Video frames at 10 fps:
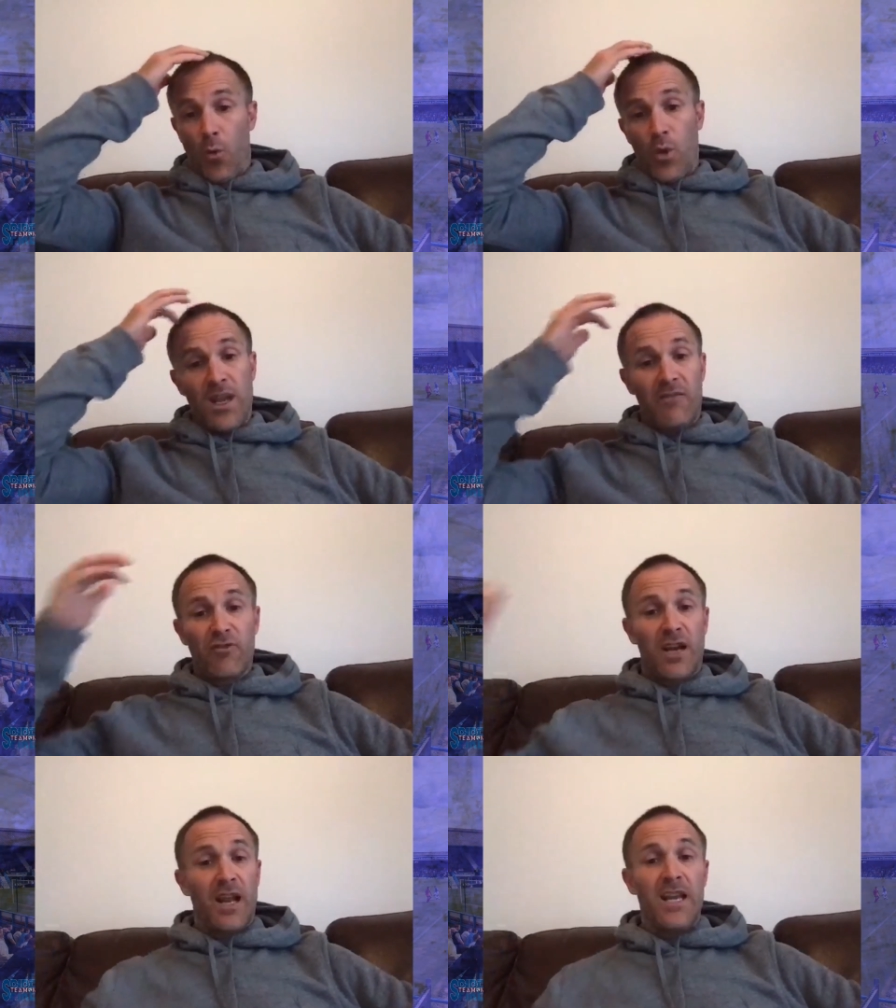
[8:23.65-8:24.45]
We
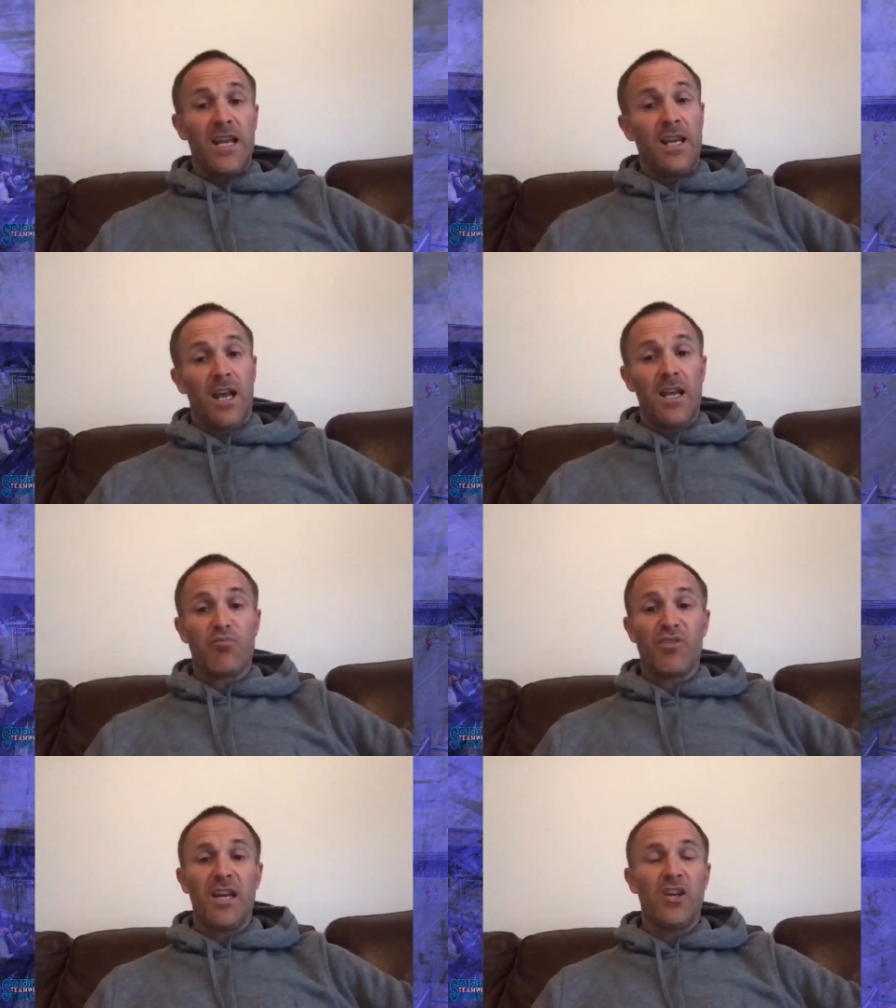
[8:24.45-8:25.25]
never had any
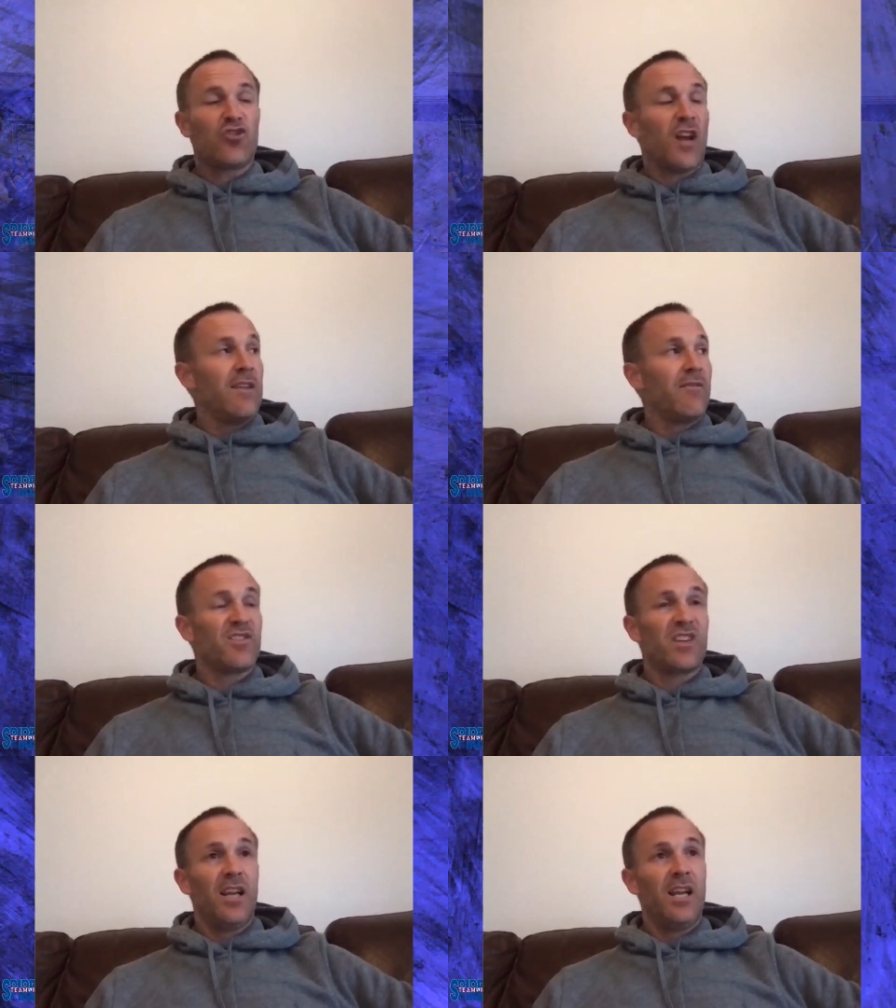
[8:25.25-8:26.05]
brilliant training
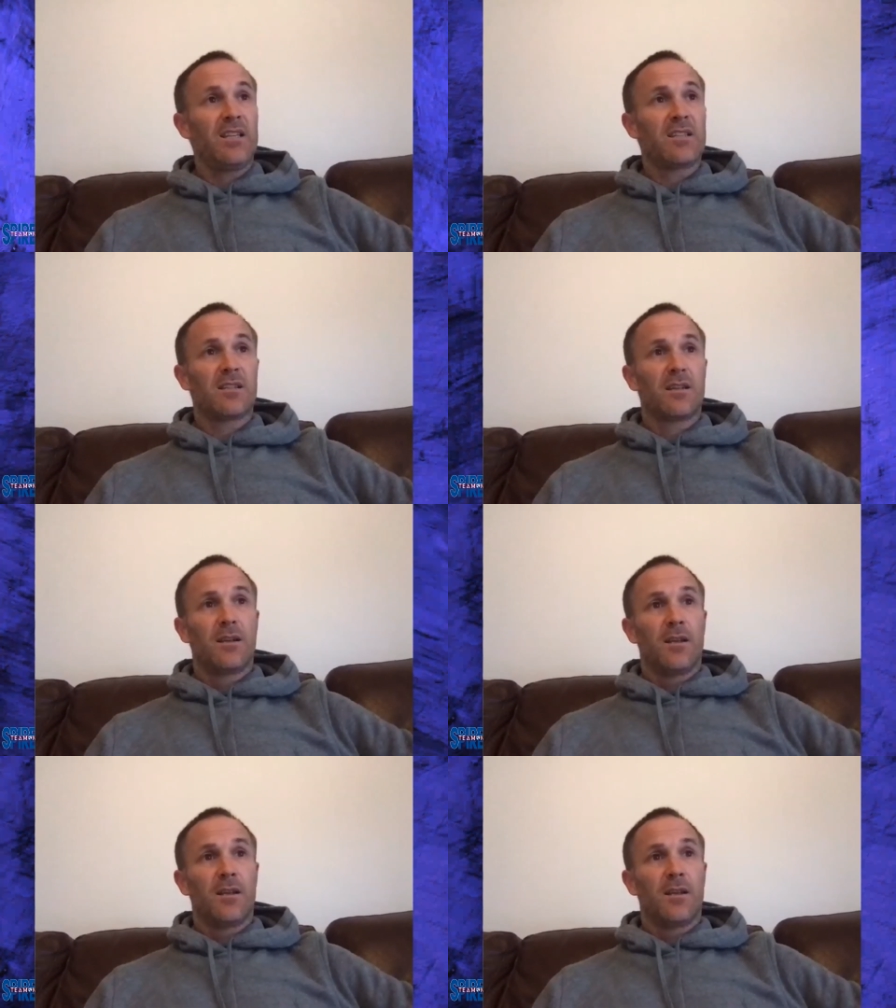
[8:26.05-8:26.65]
facilities.